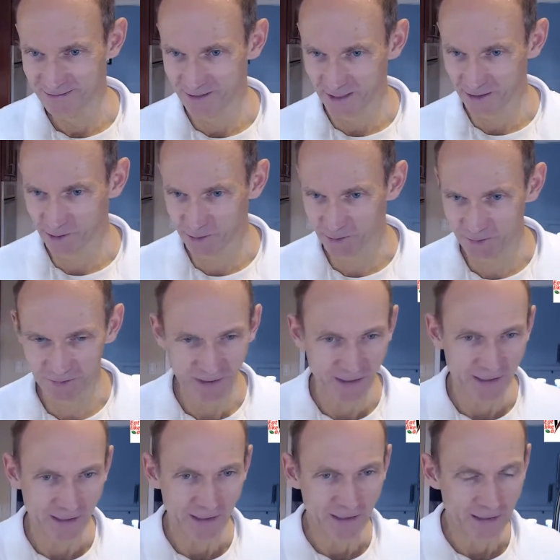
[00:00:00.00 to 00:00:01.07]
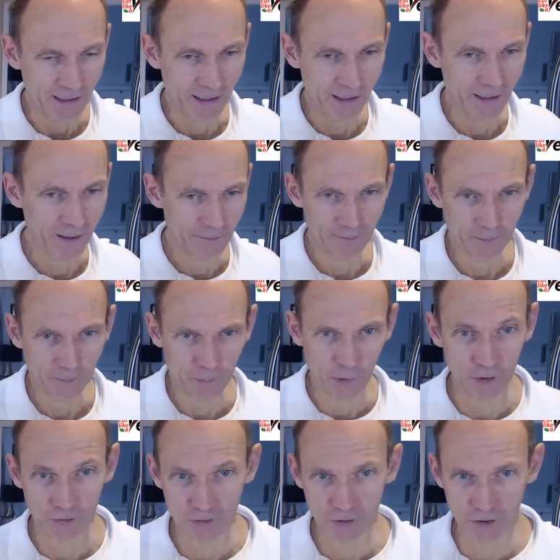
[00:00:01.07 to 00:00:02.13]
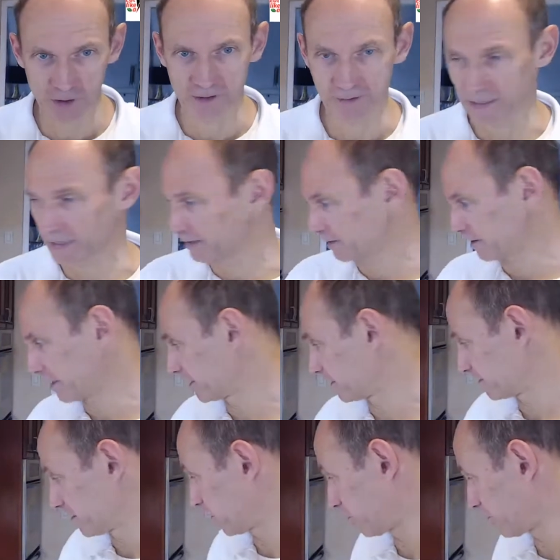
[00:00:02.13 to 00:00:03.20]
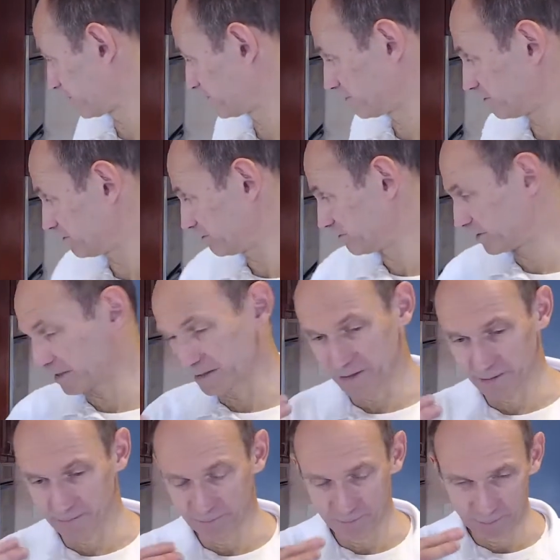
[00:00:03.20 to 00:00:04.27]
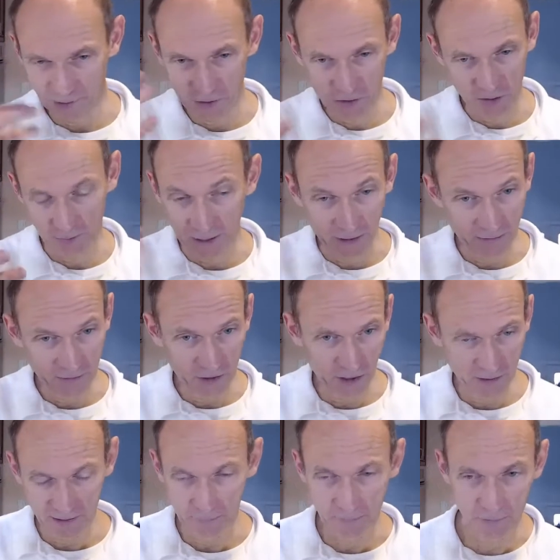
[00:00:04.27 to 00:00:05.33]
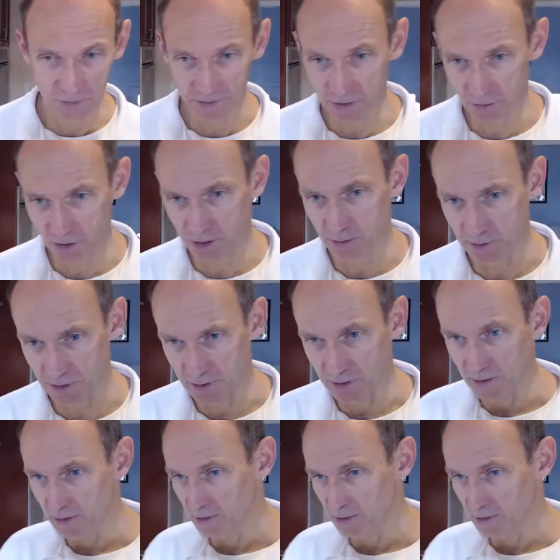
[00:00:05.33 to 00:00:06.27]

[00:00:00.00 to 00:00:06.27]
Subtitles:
Thank you. Good, good. And you know what? The smell is just absolutely incredible.